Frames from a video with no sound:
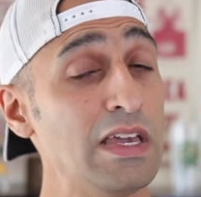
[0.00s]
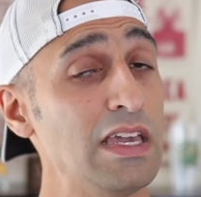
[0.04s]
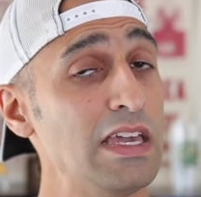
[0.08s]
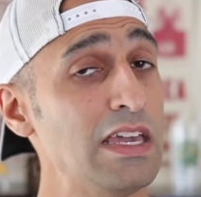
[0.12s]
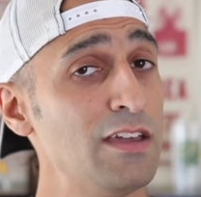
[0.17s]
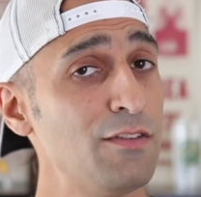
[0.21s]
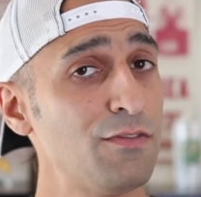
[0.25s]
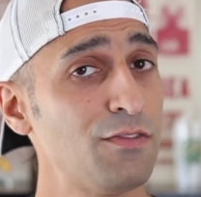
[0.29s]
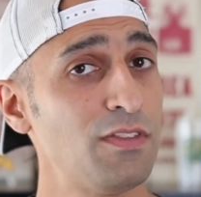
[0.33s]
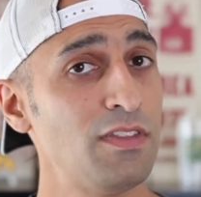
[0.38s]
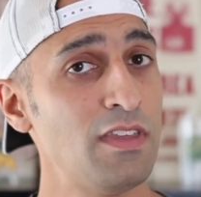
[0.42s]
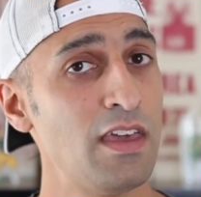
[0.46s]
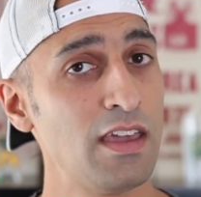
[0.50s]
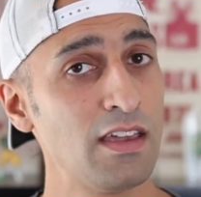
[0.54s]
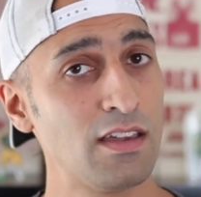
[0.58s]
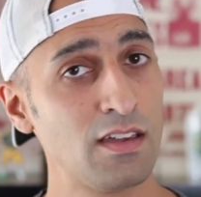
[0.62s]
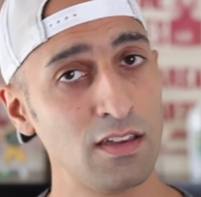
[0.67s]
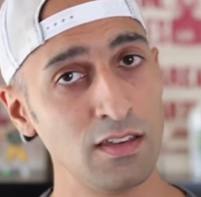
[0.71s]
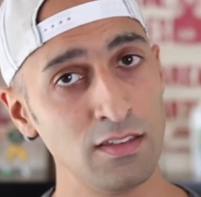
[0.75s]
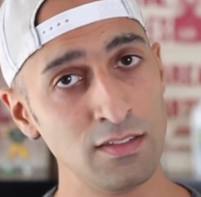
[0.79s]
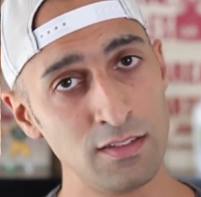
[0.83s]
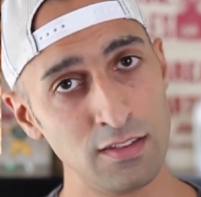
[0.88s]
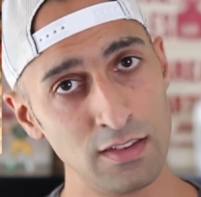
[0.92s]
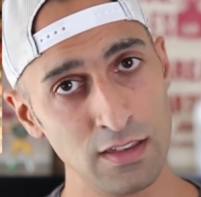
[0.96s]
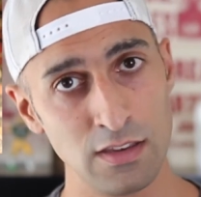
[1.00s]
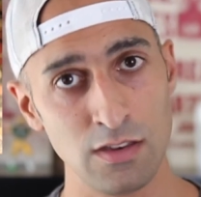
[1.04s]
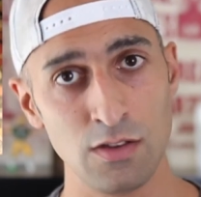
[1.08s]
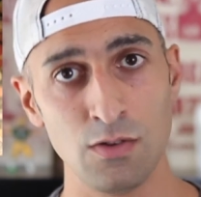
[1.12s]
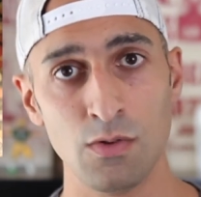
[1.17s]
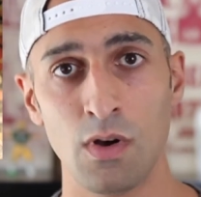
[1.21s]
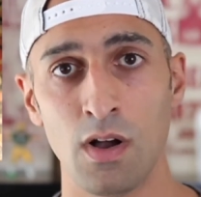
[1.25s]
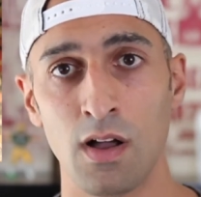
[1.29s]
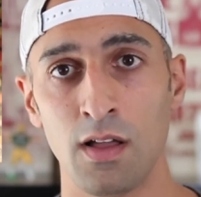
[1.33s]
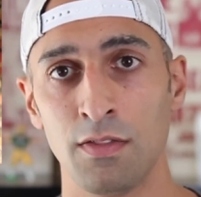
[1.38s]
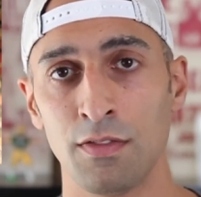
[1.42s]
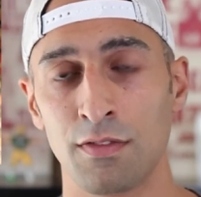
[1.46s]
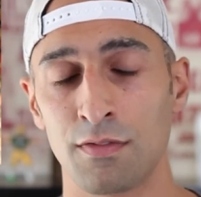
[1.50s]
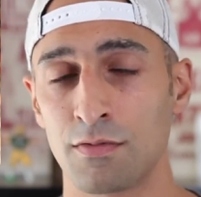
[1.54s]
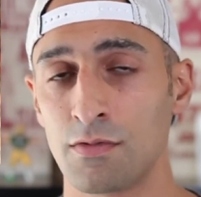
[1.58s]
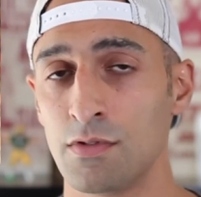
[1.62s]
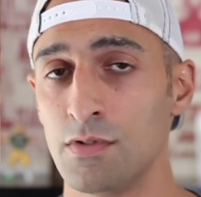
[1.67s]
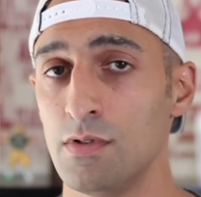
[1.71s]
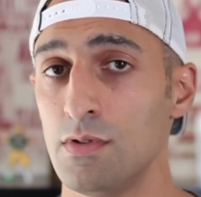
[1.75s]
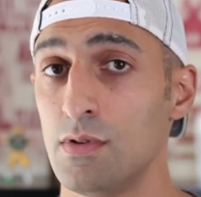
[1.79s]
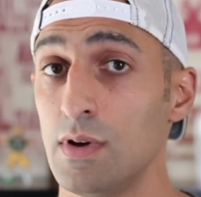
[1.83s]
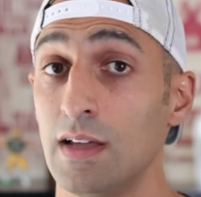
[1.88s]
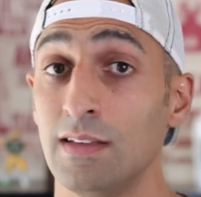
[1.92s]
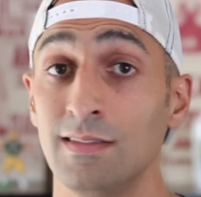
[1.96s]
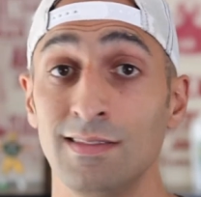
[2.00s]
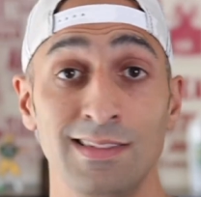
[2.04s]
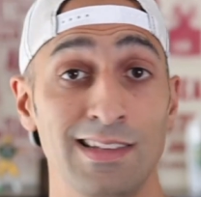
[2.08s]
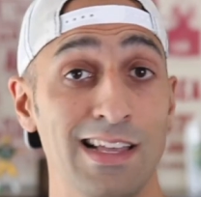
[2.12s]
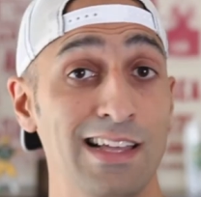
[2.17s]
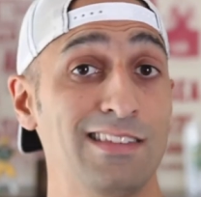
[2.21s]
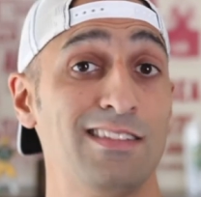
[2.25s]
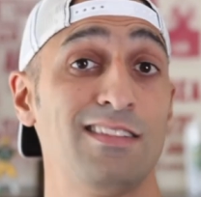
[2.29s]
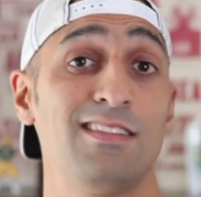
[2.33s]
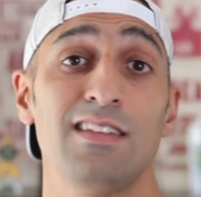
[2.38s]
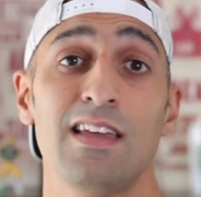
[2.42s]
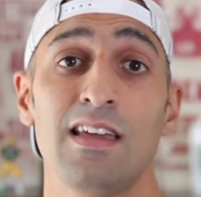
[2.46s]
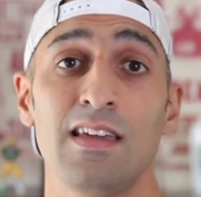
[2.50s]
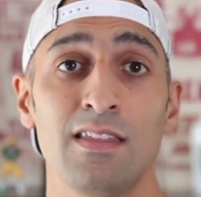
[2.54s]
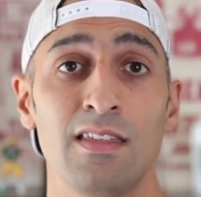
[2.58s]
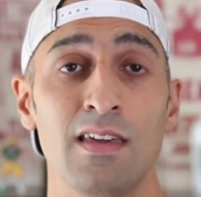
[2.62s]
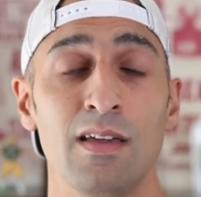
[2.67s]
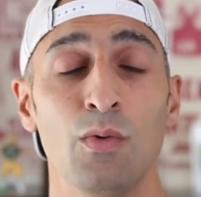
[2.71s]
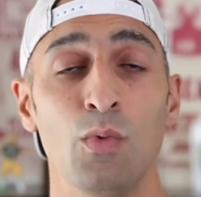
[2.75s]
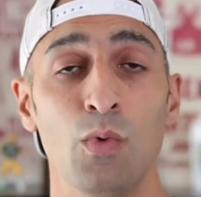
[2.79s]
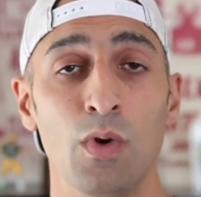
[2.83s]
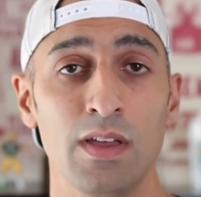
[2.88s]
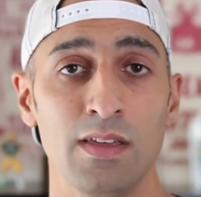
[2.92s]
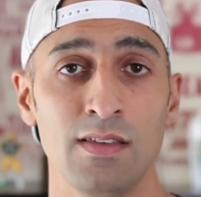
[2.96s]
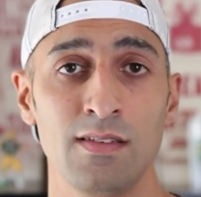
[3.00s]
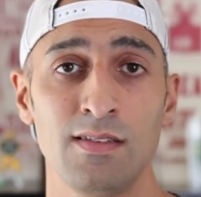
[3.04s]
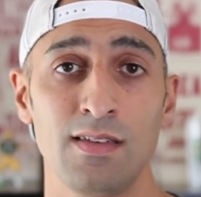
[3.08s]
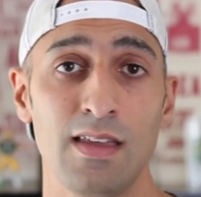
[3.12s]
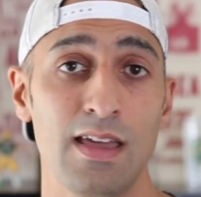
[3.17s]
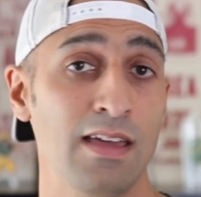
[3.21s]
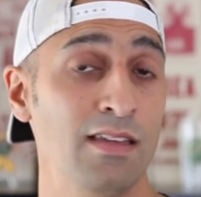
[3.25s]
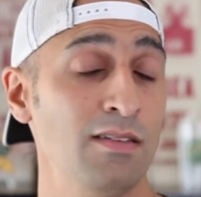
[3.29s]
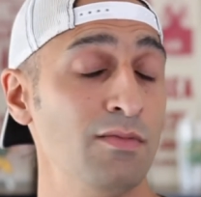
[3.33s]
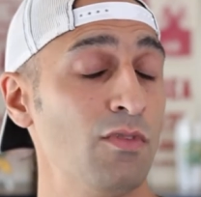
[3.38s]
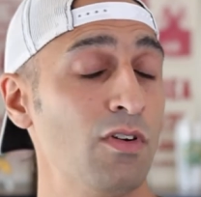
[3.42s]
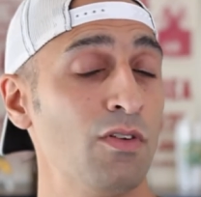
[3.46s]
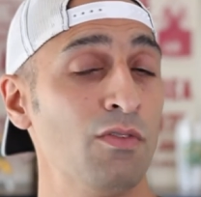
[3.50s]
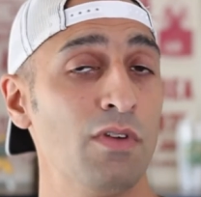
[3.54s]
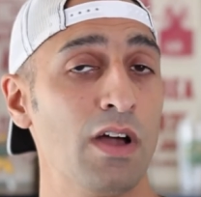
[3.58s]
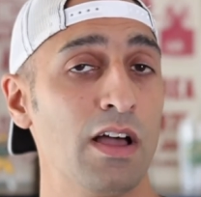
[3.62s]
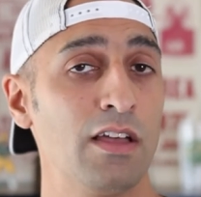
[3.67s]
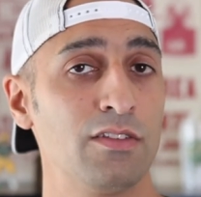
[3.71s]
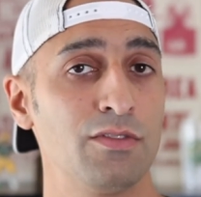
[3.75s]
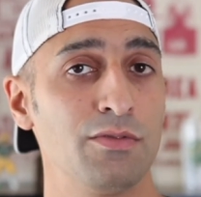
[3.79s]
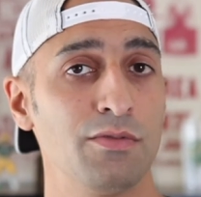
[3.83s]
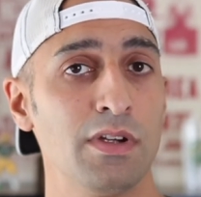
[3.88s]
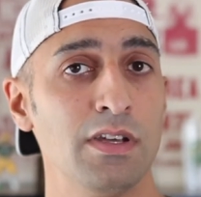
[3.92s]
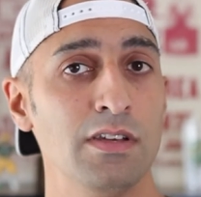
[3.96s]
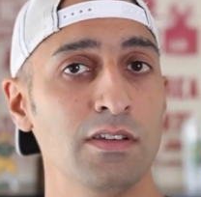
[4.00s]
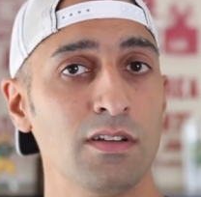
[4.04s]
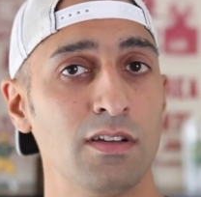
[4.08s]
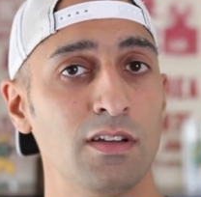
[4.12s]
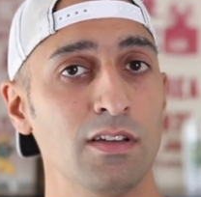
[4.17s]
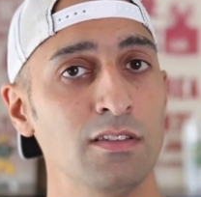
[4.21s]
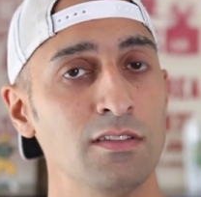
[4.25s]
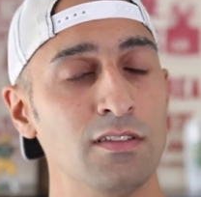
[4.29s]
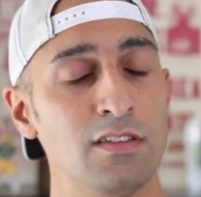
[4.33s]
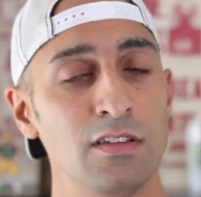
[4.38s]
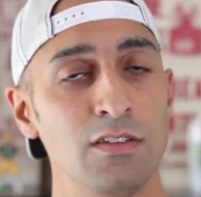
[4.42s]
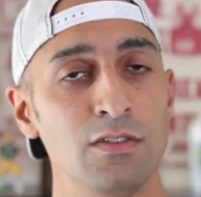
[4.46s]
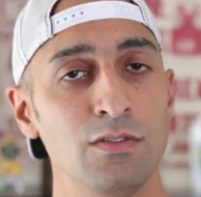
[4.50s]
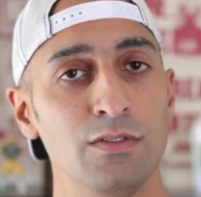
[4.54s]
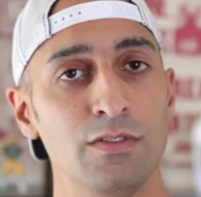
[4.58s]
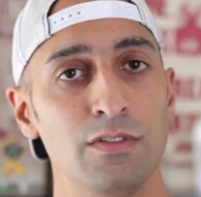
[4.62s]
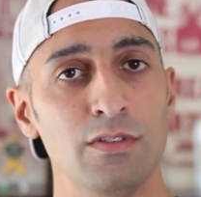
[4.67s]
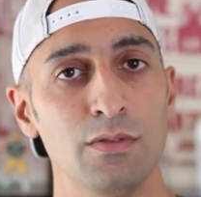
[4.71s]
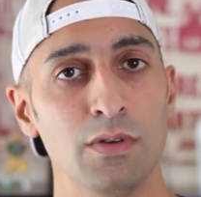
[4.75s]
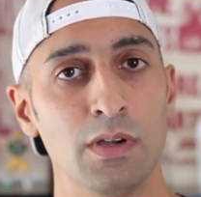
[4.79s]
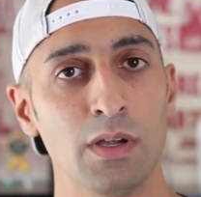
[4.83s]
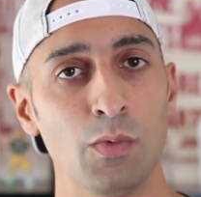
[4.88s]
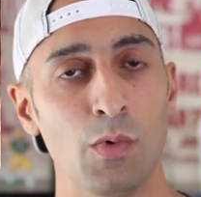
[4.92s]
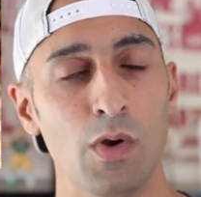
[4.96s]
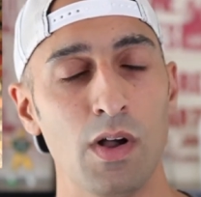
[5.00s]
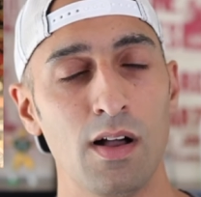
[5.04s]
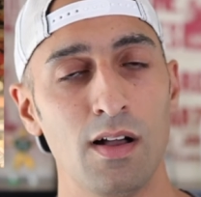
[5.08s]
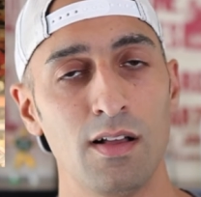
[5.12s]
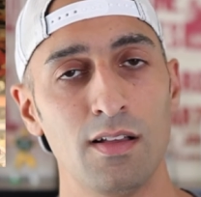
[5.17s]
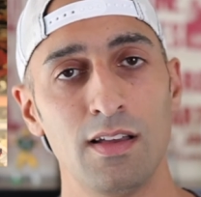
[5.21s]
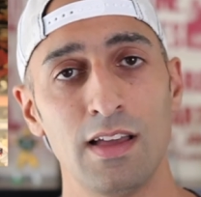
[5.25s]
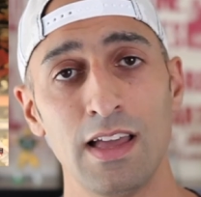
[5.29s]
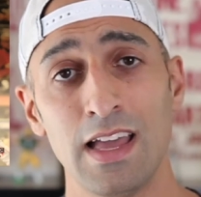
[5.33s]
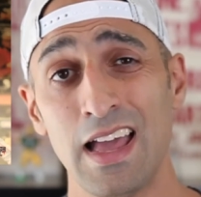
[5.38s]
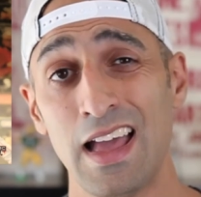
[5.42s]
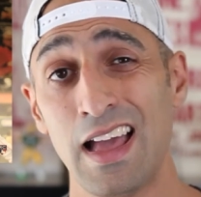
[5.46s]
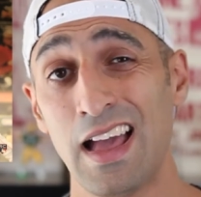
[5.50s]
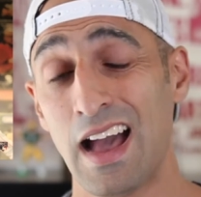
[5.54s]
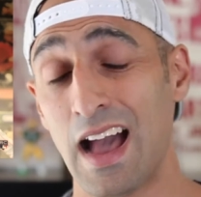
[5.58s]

If they continue on through and let's say they win and Arazarinia continues doing well,